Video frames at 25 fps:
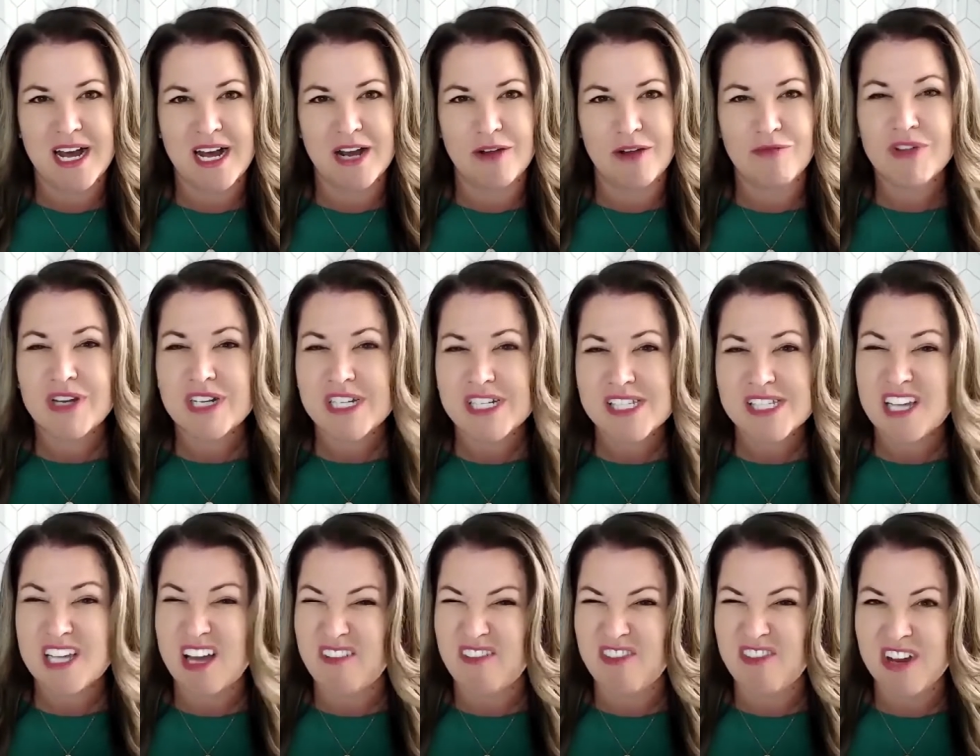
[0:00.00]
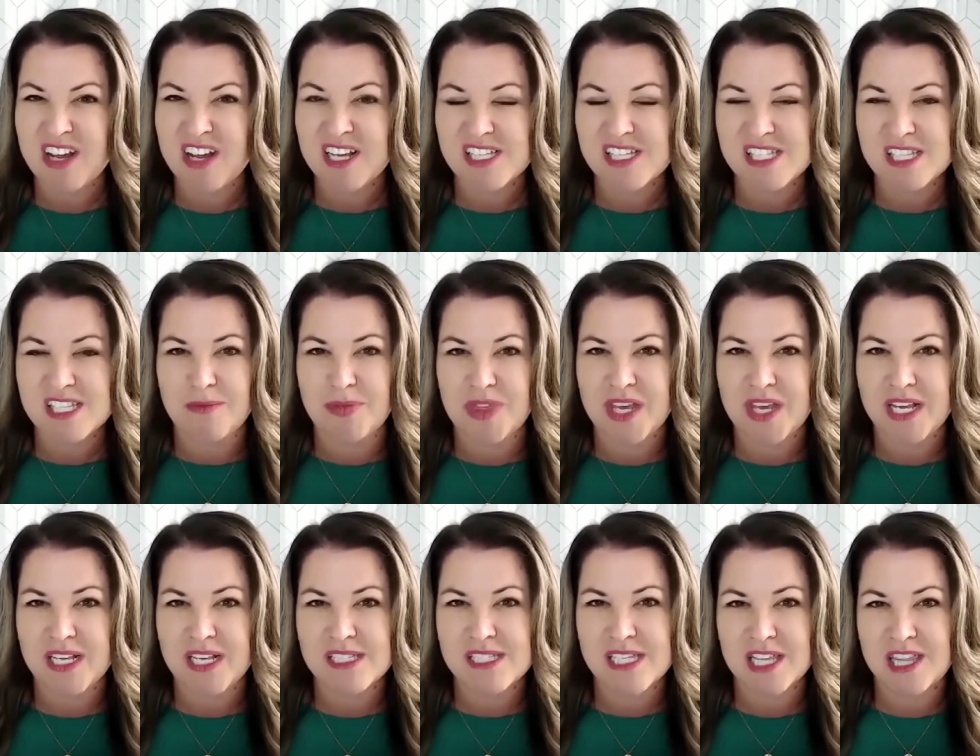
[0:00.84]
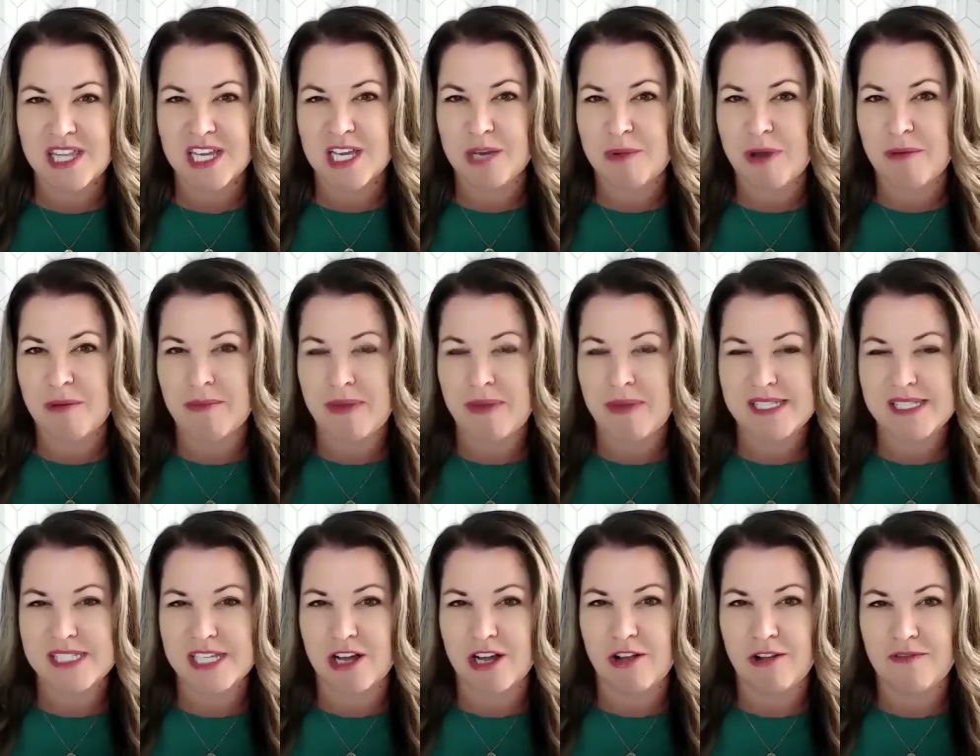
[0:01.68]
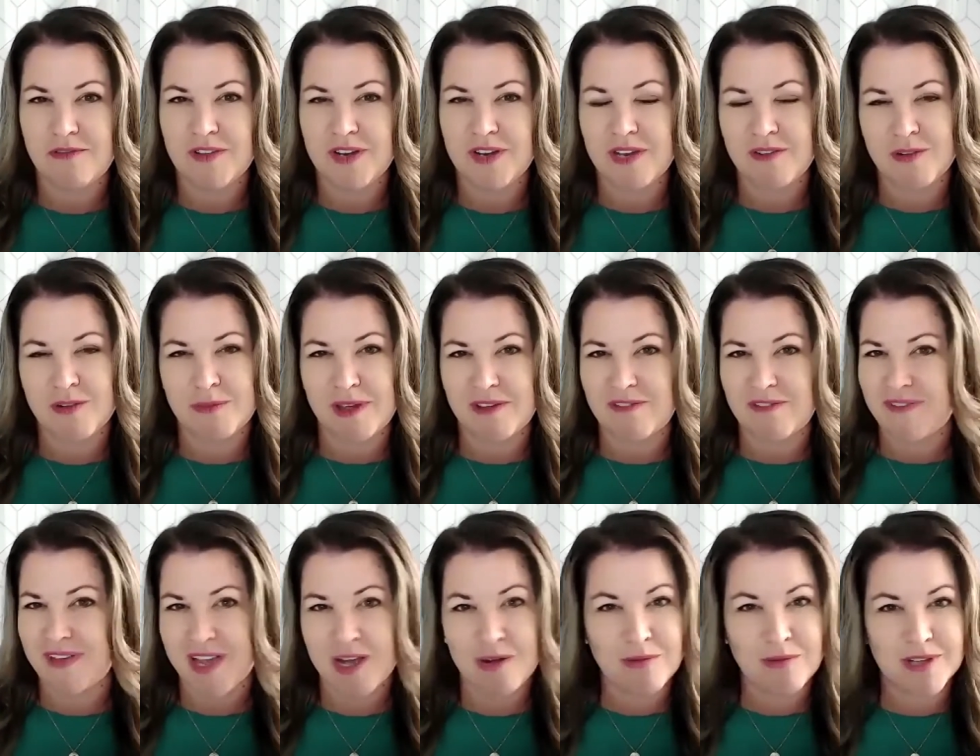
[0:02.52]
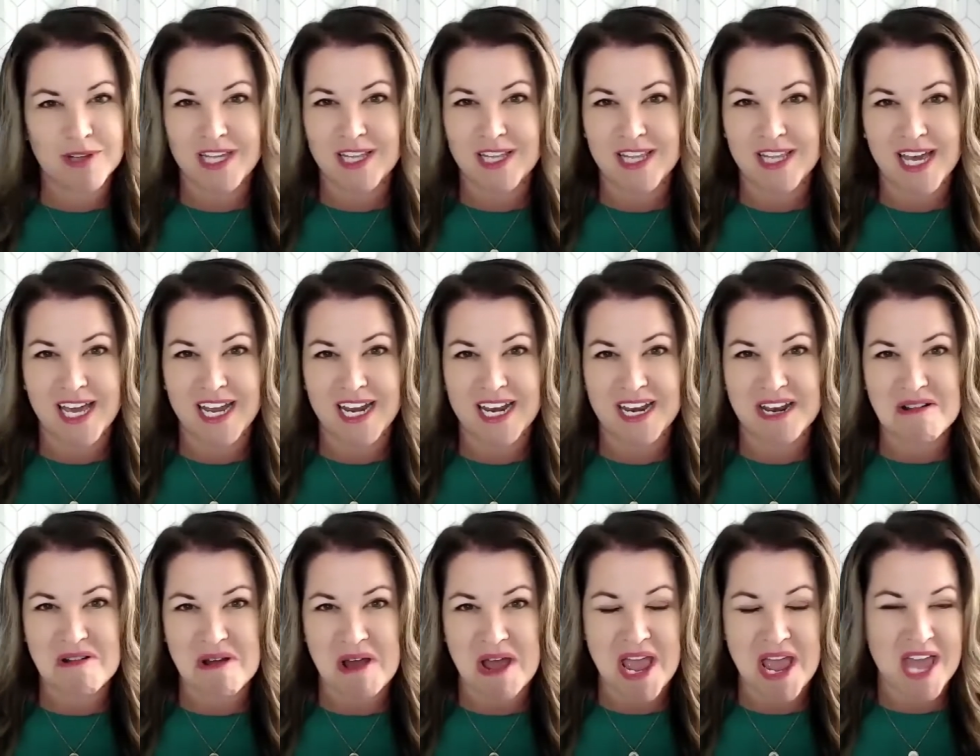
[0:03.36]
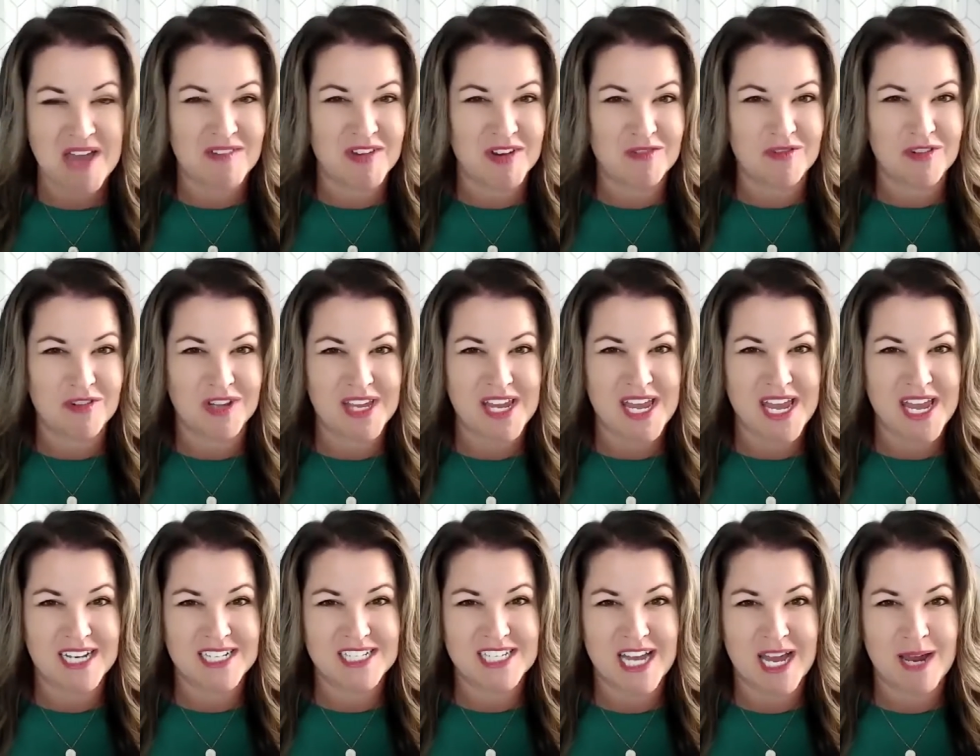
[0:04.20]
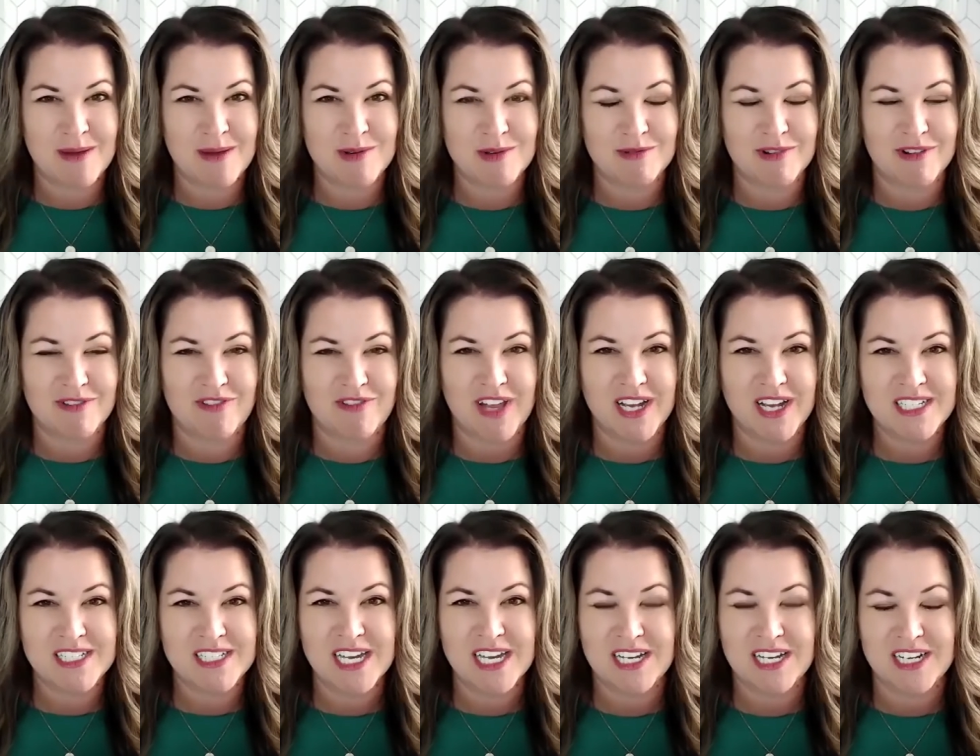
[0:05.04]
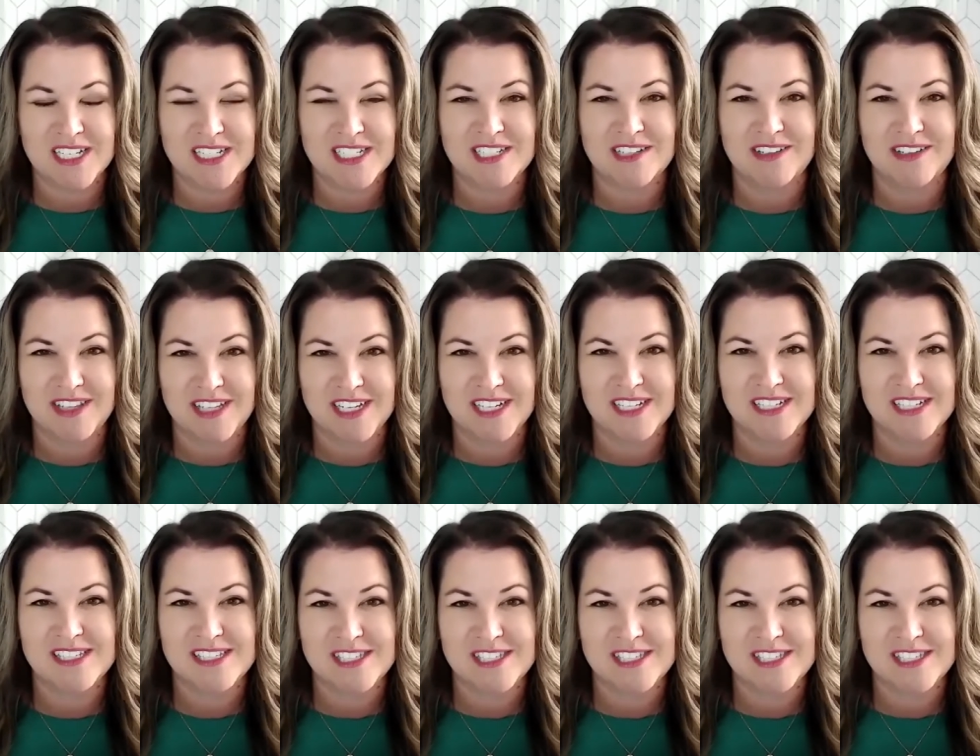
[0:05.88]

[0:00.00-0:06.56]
rediscovering some things I think about myself and even my family that I haven't really had time to reflect on until this.